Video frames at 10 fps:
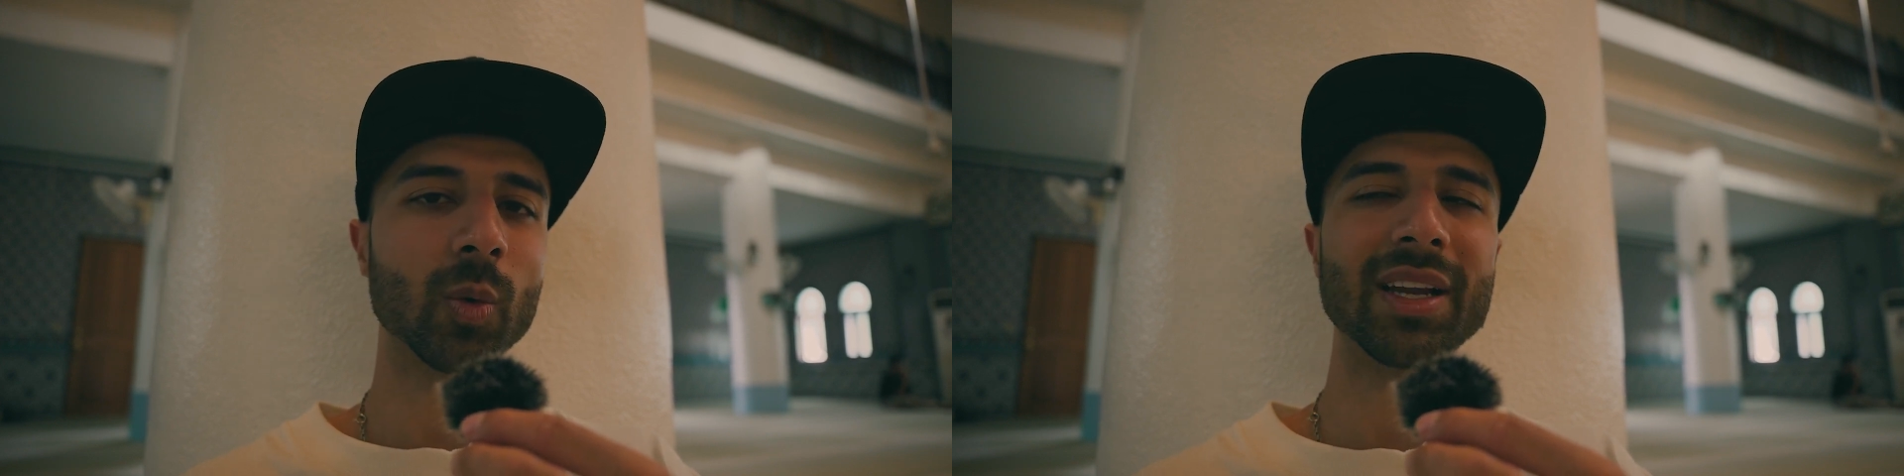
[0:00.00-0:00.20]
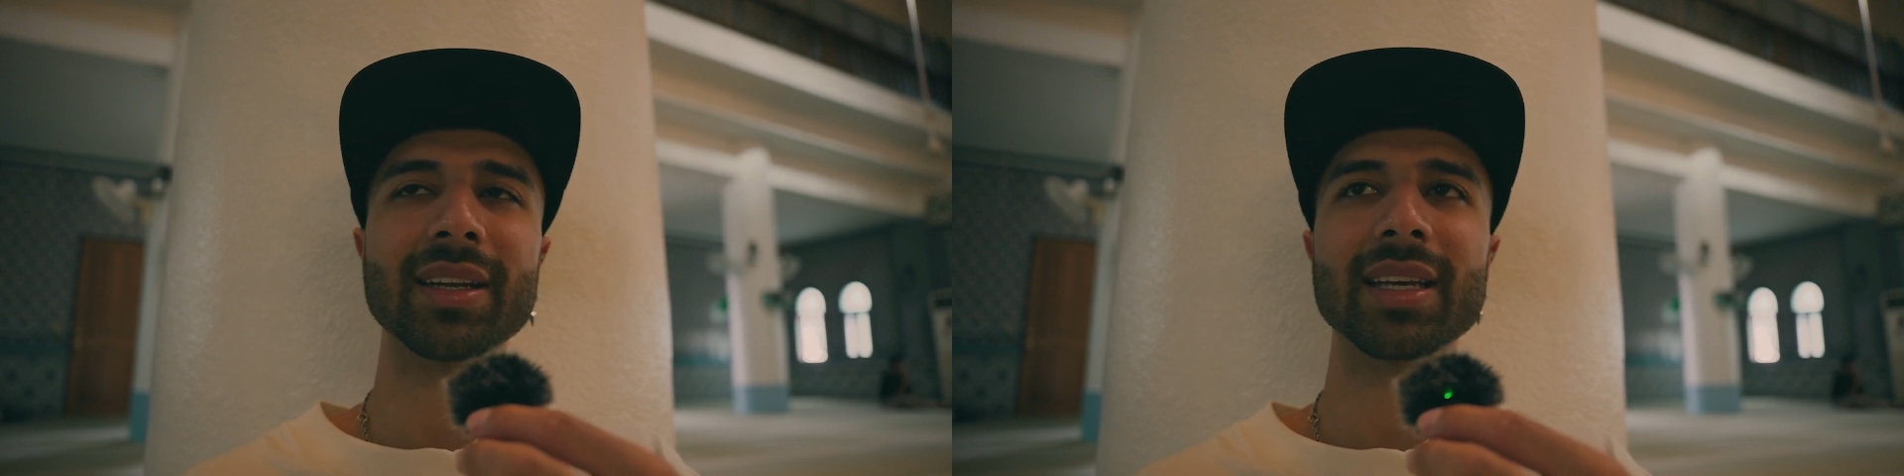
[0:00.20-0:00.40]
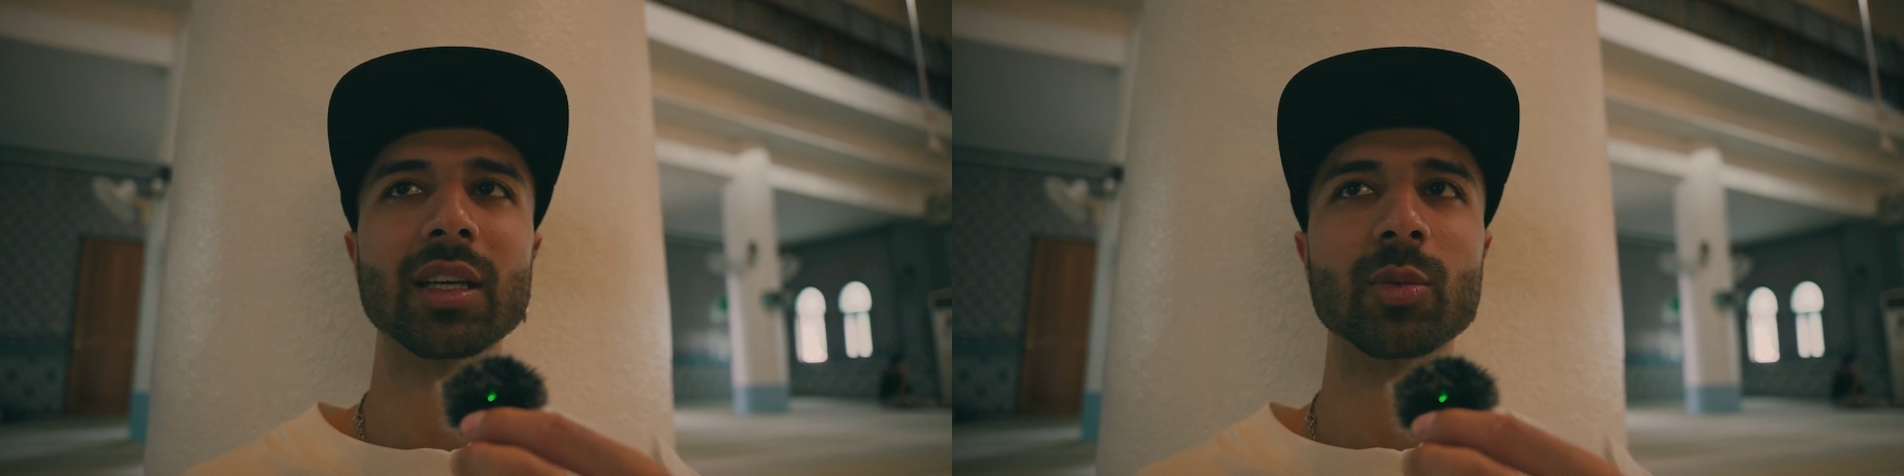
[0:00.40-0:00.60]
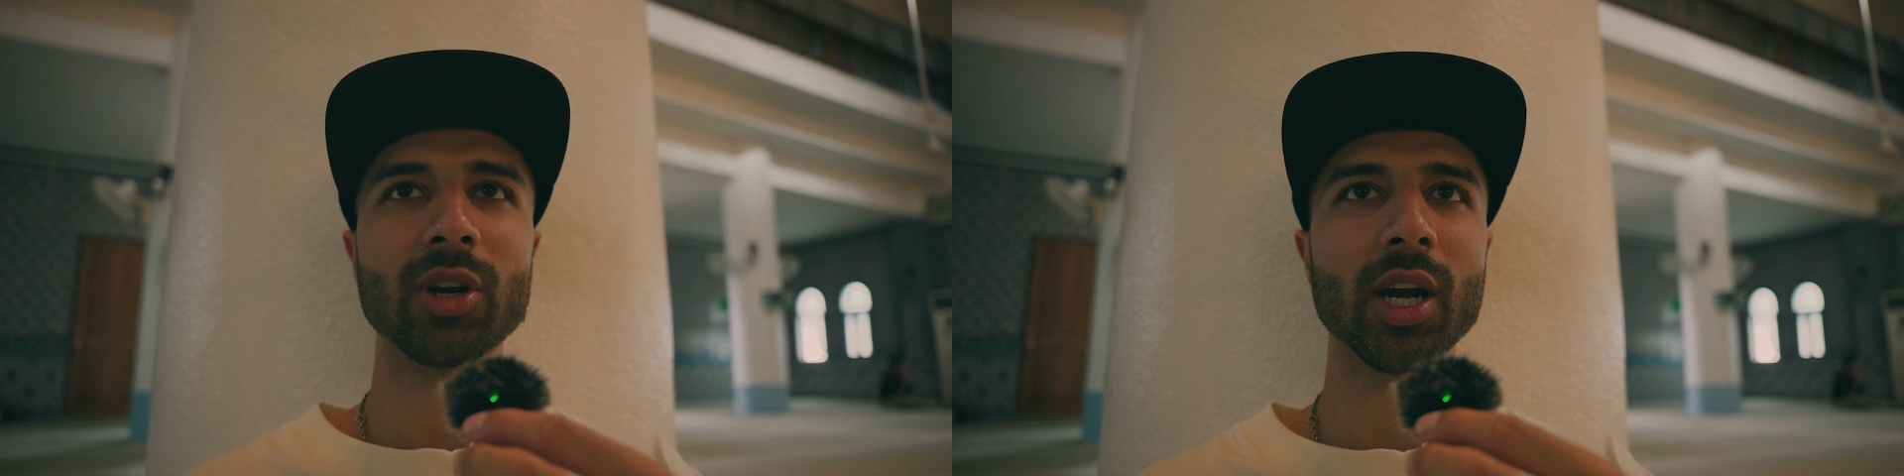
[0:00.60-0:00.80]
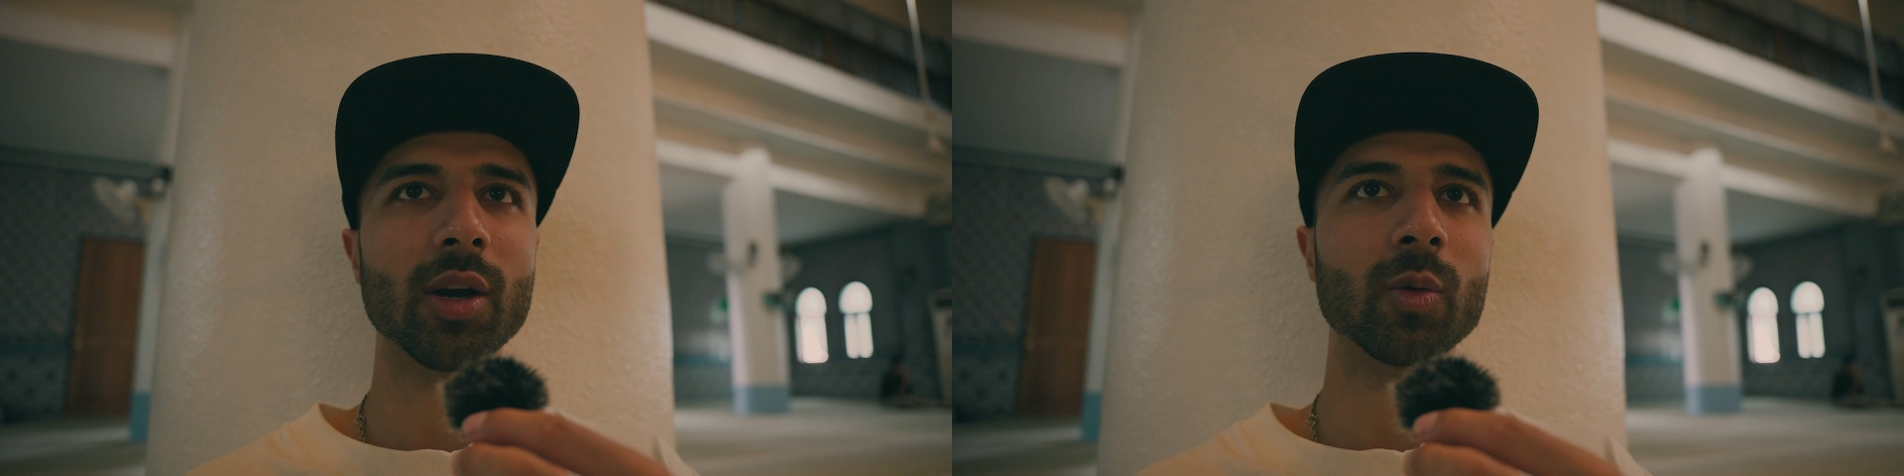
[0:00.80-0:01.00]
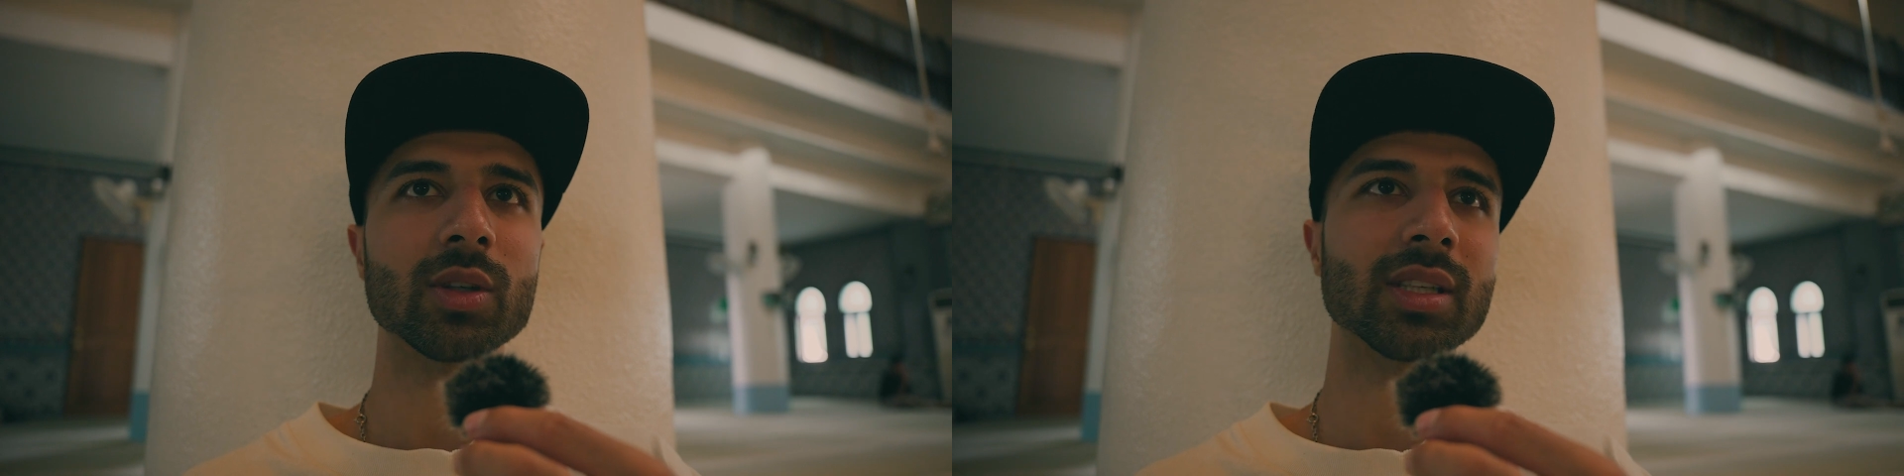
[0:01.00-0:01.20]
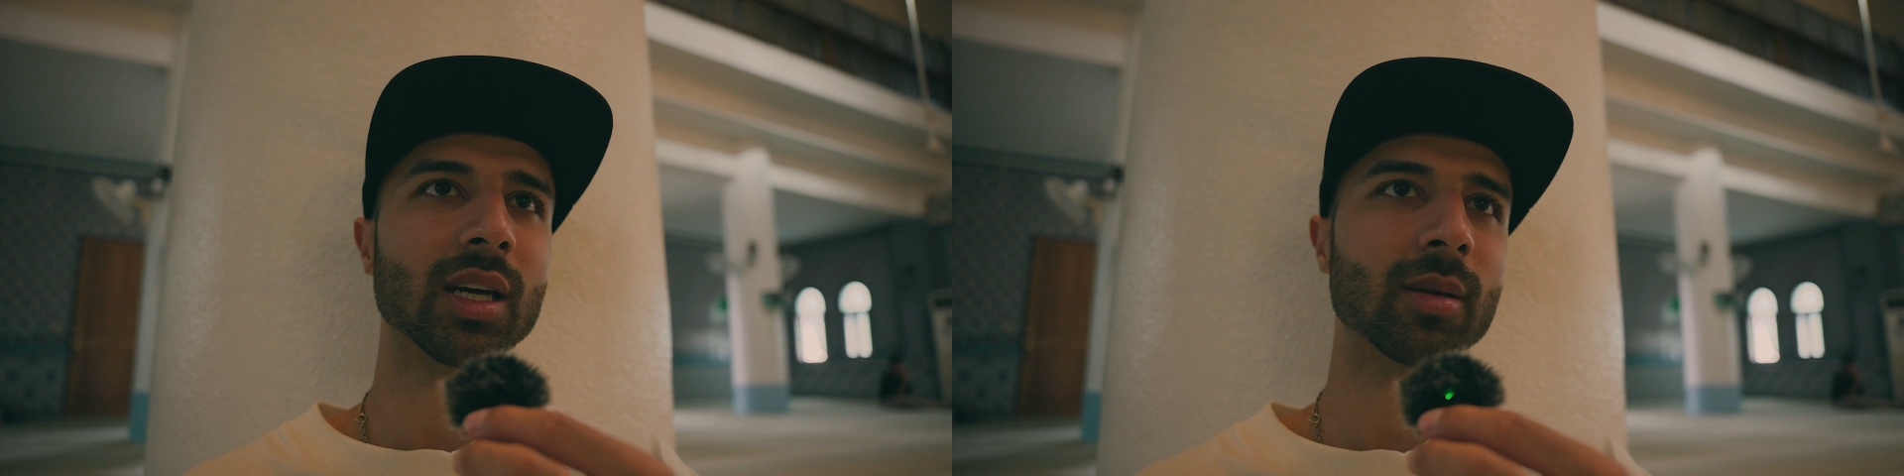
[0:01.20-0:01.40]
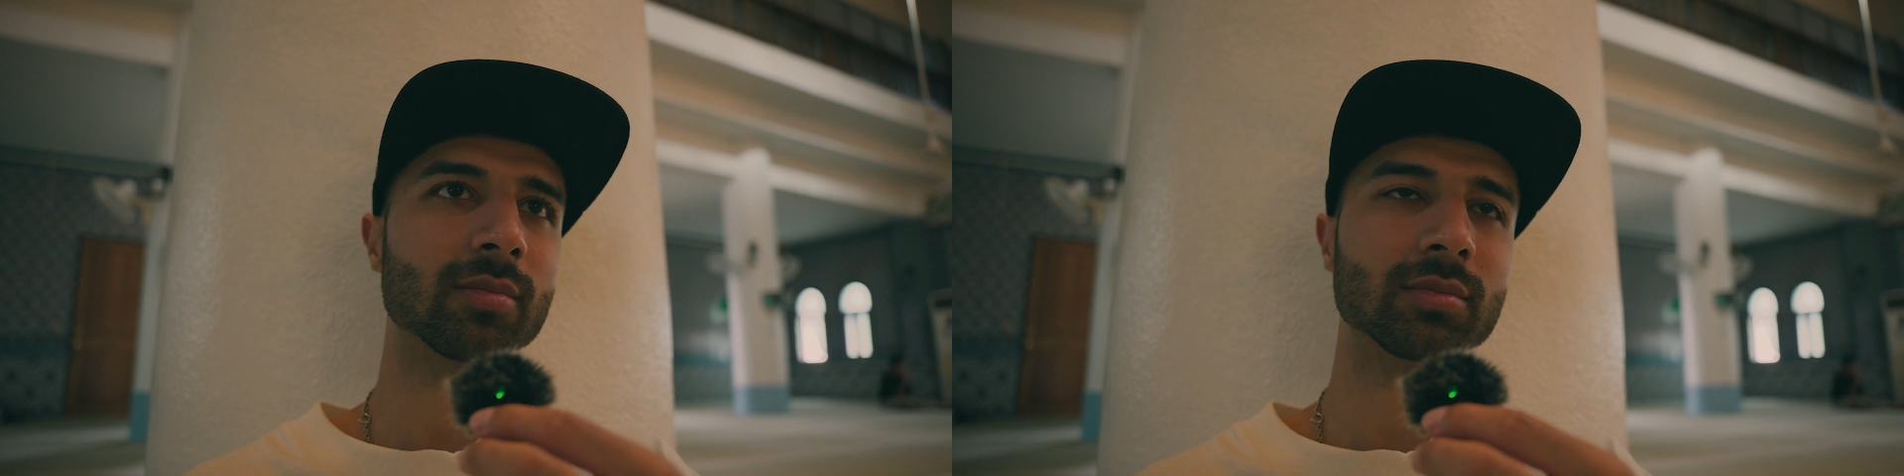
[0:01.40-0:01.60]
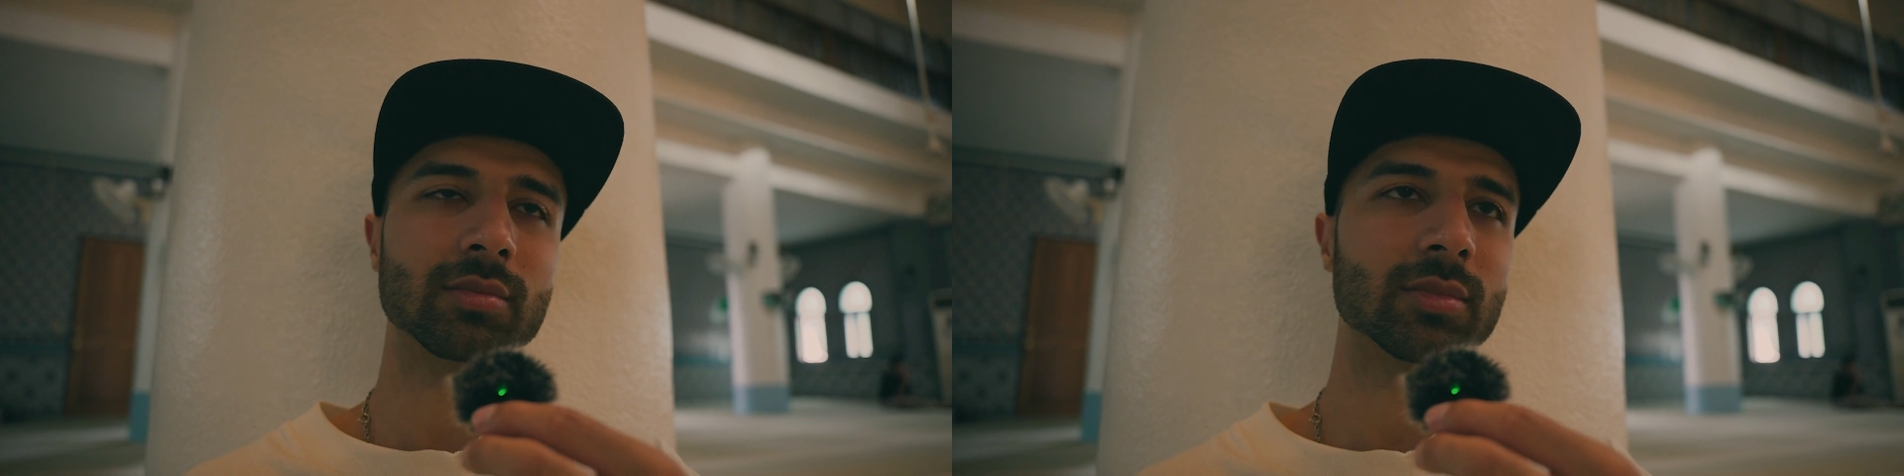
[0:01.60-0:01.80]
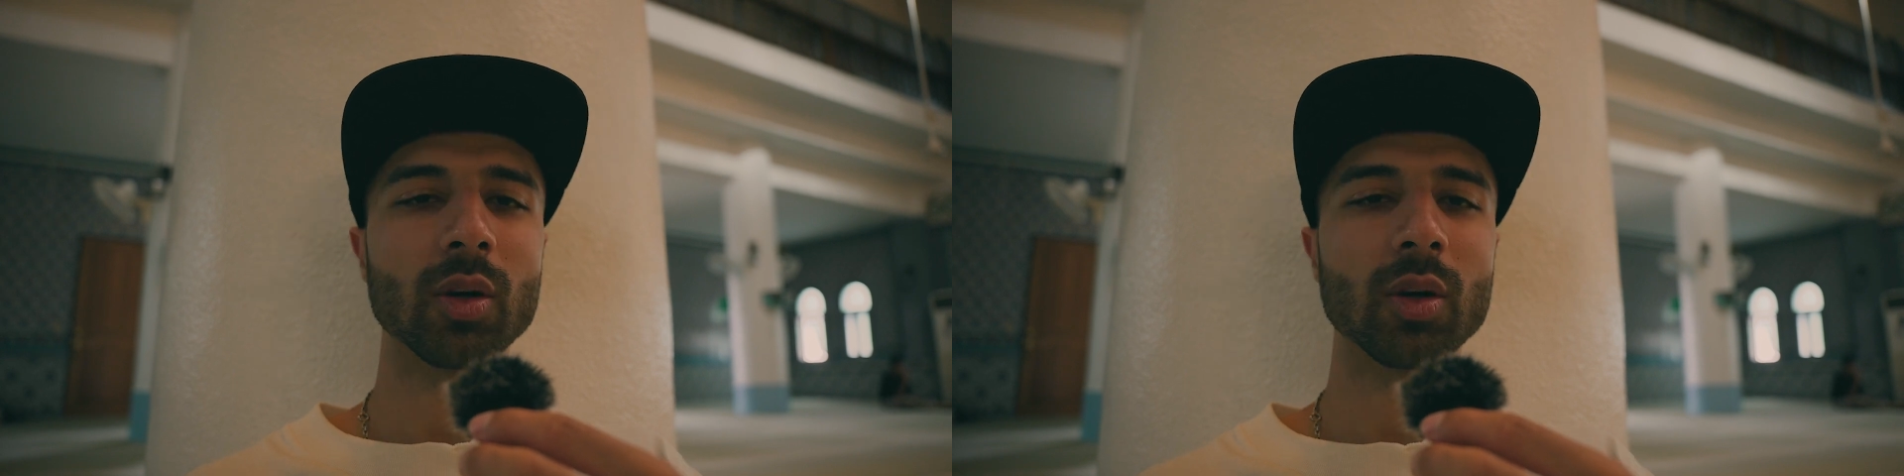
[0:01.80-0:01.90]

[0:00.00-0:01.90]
when Eid prayer, what time,